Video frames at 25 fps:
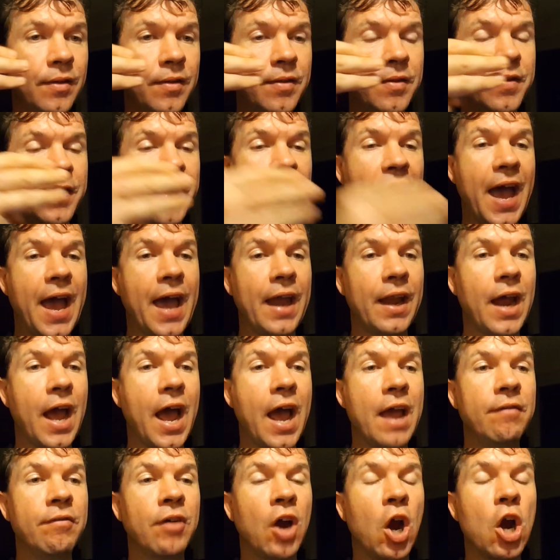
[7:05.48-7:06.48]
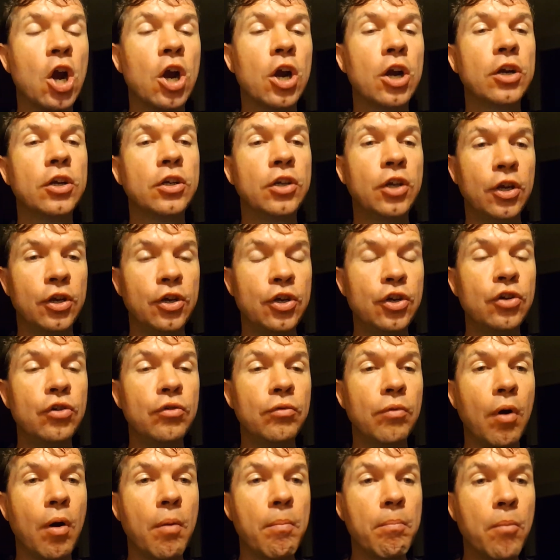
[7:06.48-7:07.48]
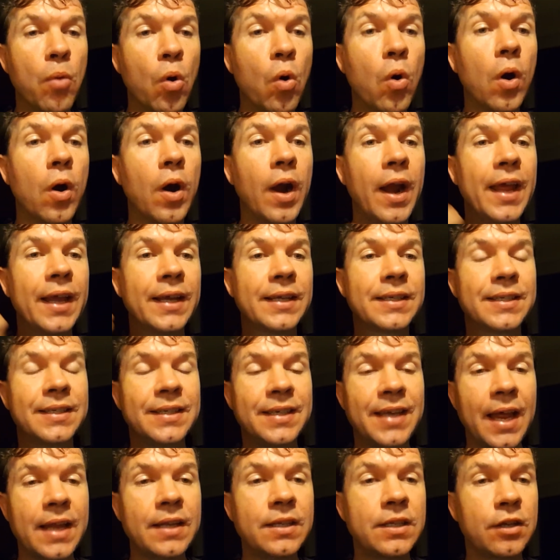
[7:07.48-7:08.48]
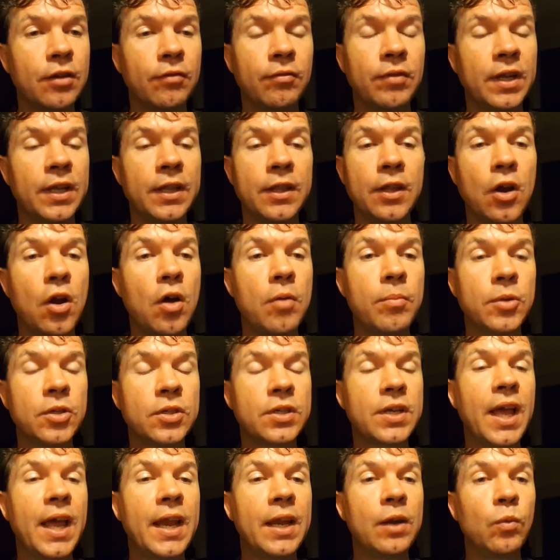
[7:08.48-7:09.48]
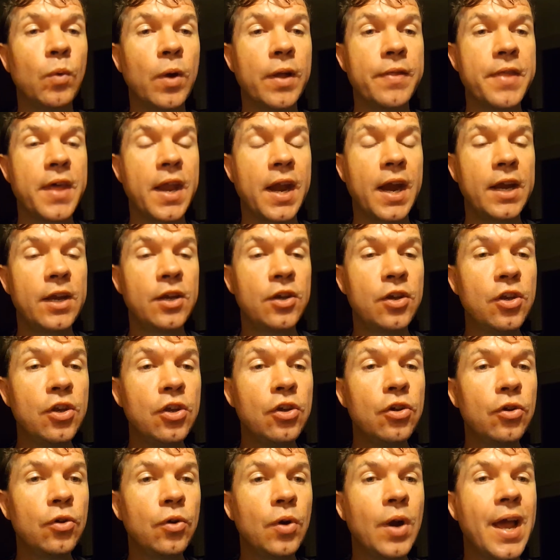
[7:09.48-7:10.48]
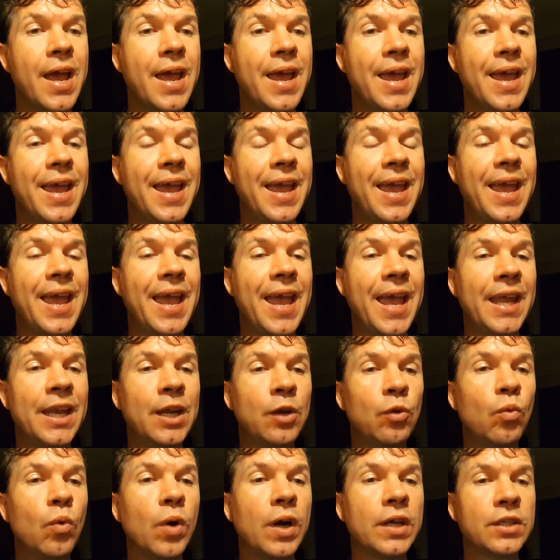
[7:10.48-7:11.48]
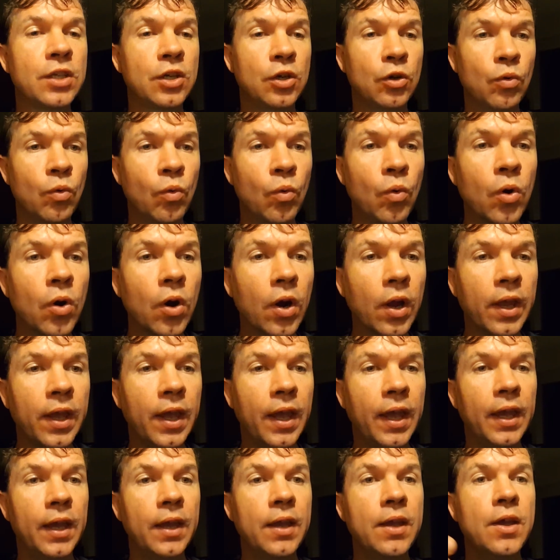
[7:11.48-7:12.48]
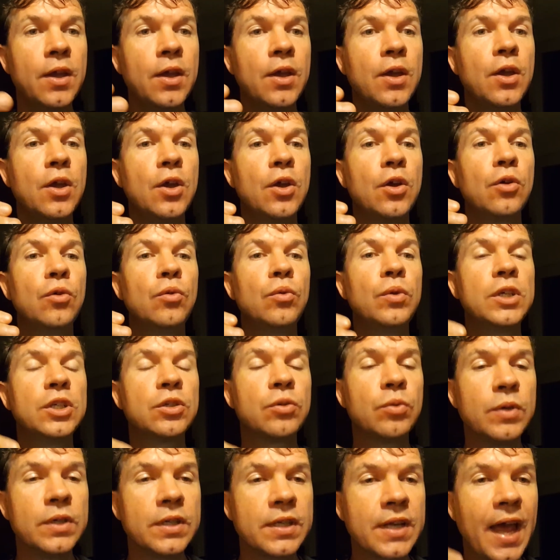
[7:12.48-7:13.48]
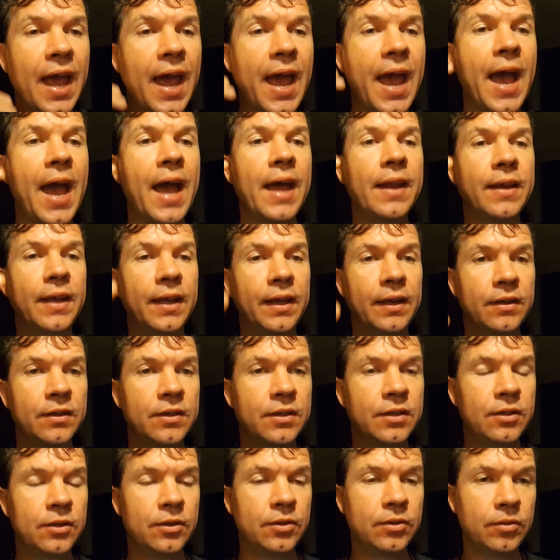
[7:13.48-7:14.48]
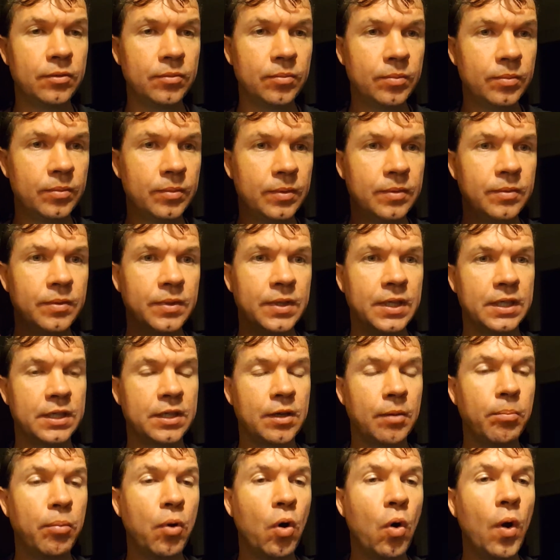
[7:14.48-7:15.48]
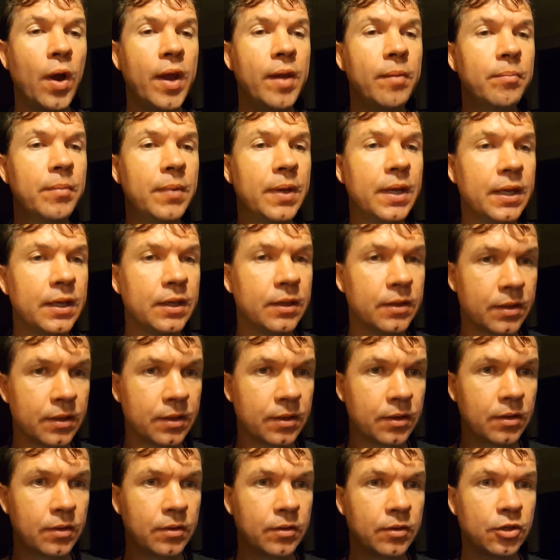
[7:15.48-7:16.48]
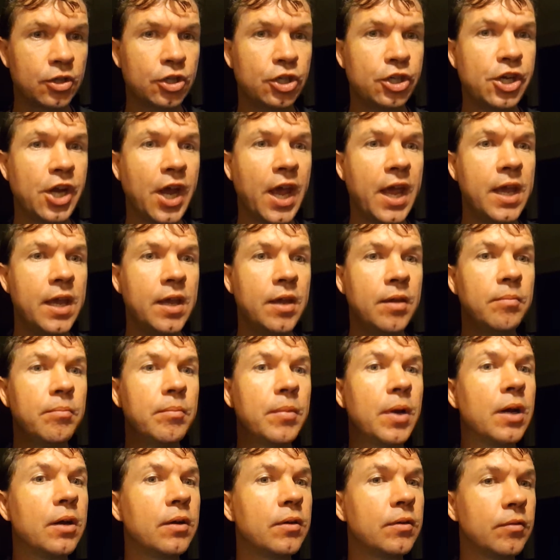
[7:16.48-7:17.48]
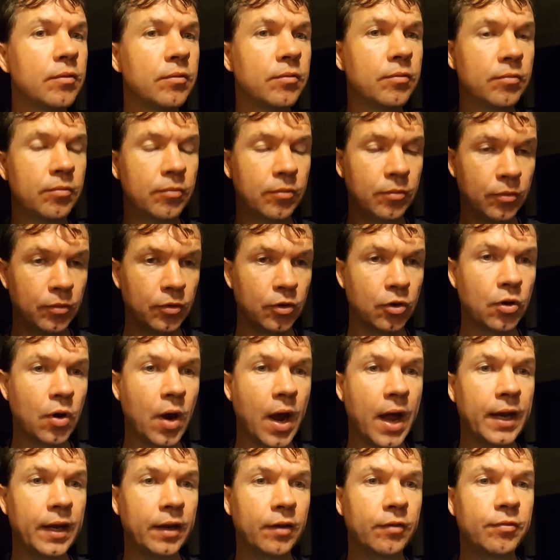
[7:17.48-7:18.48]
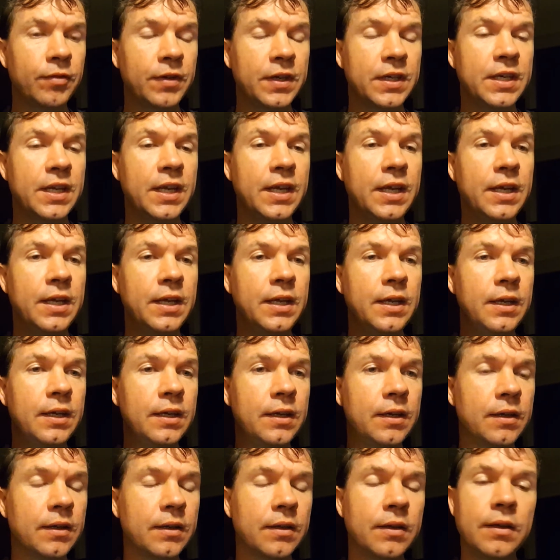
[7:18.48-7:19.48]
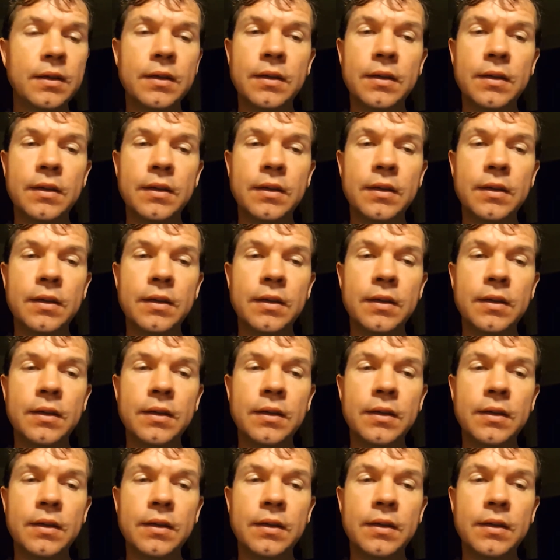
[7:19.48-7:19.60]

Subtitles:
that I've heard to do more extensively than almost anyone that I knew, and it wasn't working, which was adding to disappointment, shame, chronic fatigue,